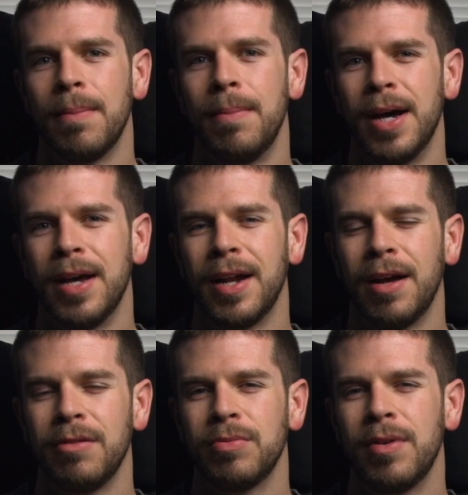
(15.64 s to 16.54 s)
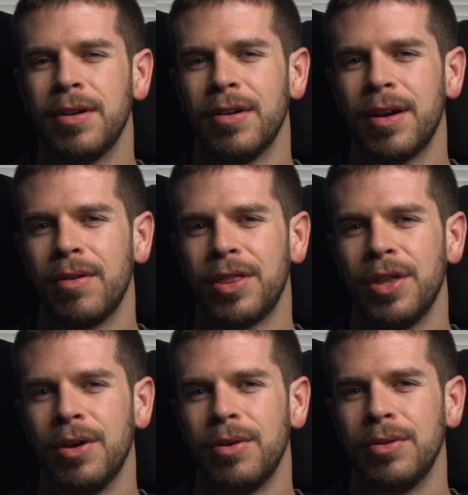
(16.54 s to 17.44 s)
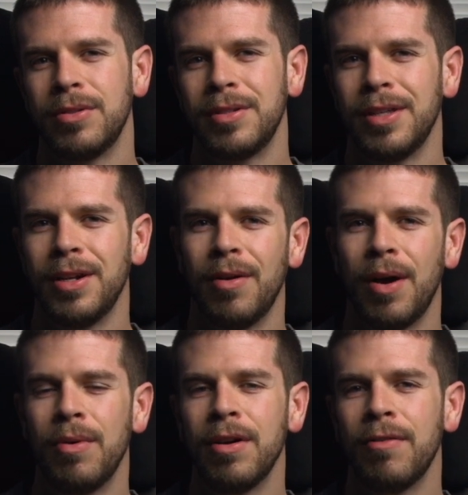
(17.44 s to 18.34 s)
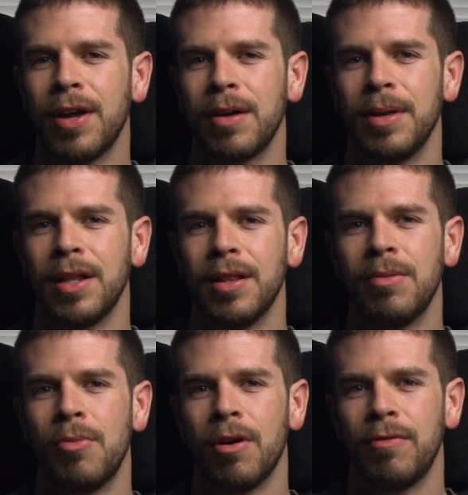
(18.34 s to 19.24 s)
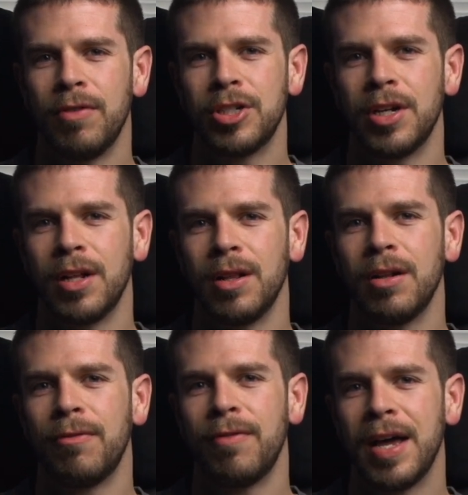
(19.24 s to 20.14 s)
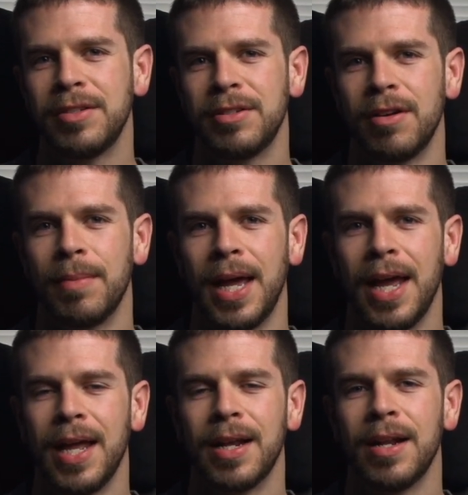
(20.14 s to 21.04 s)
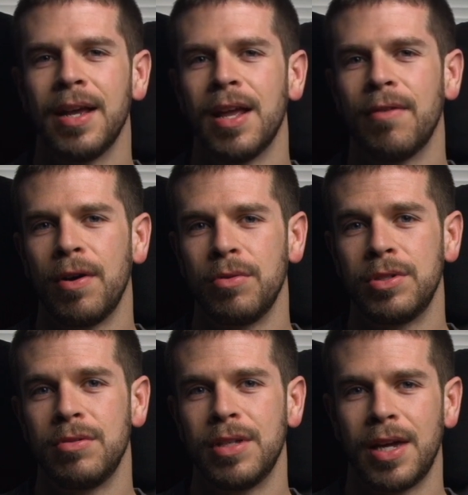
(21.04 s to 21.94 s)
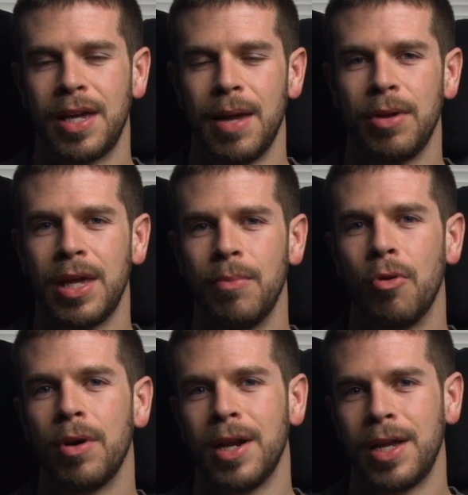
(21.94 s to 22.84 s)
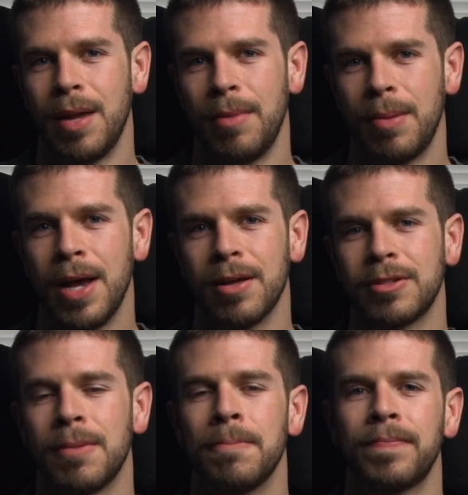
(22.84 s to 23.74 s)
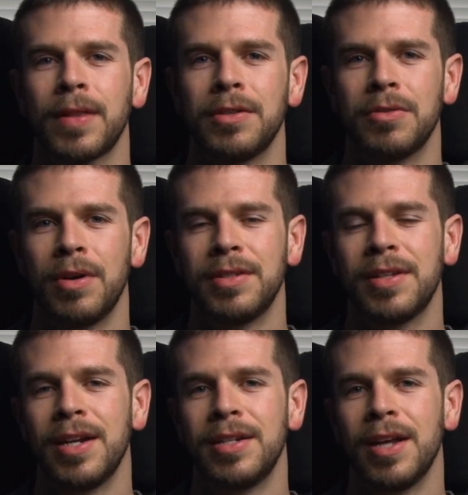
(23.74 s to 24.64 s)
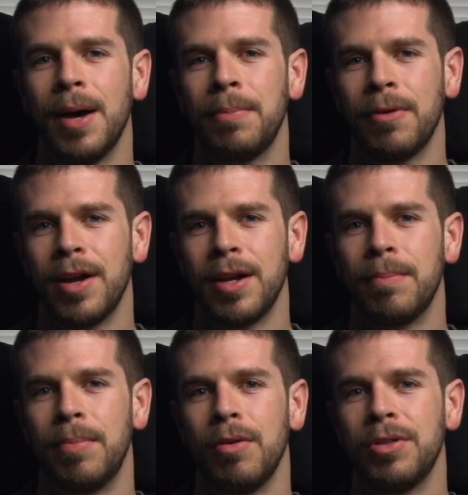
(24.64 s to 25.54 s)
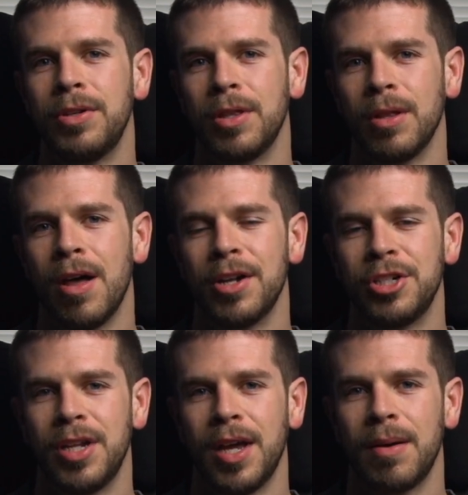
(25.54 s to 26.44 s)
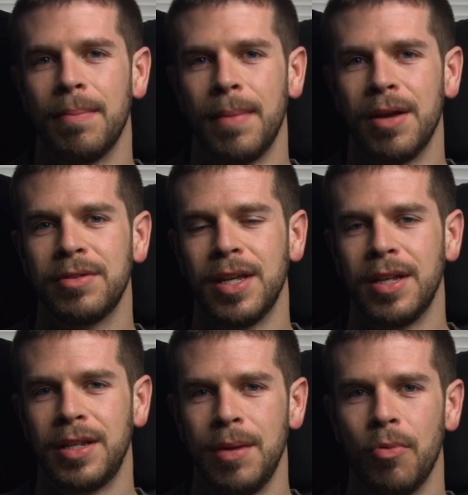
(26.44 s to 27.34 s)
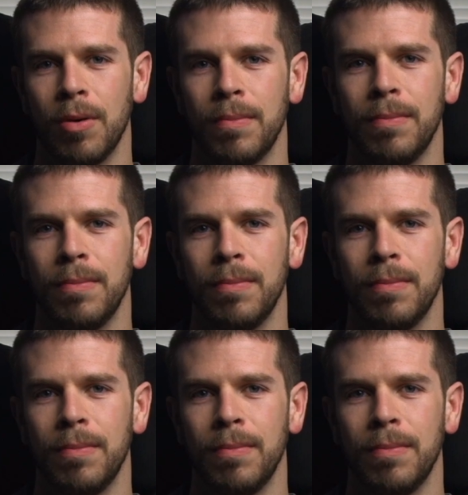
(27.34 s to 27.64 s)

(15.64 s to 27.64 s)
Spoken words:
but I was wondering with those, I wonder if I could be a little more efficient and a little faster in my edit if I was using a gaming keyboard and a gaming mouse. So I decided to upgrade both to the Logitech mouse and keyboard.